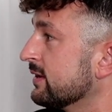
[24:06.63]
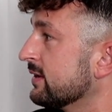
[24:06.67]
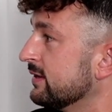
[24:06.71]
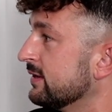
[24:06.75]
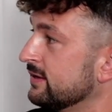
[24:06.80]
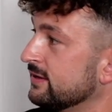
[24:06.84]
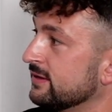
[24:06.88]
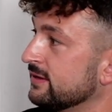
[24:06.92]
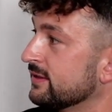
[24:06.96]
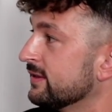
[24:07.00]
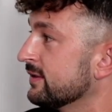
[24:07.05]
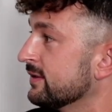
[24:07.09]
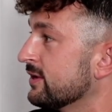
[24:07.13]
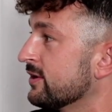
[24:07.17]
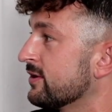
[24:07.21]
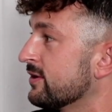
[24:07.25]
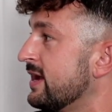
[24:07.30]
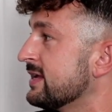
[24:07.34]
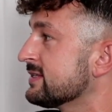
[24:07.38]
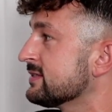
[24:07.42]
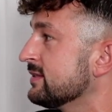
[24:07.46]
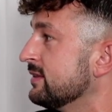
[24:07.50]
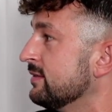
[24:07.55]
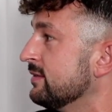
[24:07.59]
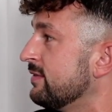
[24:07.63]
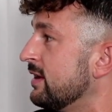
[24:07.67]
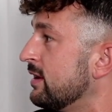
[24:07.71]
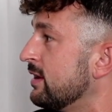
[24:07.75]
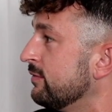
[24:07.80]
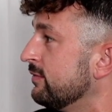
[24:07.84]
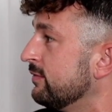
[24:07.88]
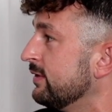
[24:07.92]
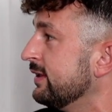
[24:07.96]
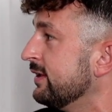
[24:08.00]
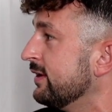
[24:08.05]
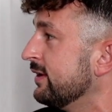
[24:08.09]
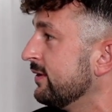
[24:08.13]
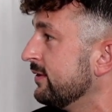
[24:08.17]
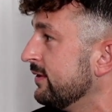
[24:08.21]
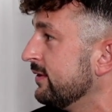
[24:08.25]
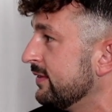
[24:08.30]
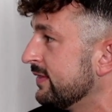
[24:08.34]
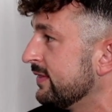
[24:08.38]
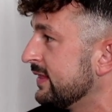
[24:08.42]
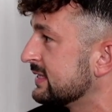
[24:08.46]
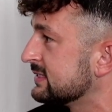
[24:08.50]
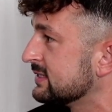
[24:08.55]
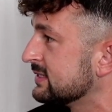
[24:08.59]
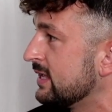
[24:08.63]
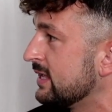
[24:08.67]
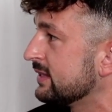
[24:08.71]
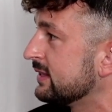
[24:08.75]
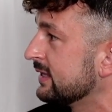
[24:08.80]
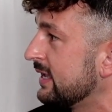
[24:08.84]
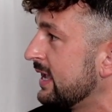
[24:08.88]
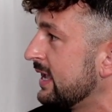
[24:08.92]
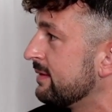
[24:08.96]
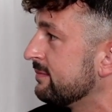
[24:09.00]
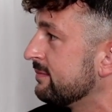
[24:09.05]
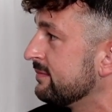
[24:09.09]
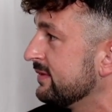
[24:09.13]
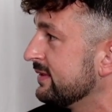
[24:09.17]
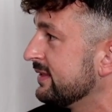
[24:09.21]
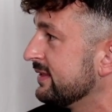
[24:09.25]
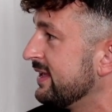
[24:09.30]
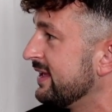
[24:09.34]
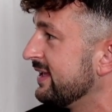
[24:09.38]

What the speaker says: and congrats on the viral video. That's 100%. Not the game. Yeah.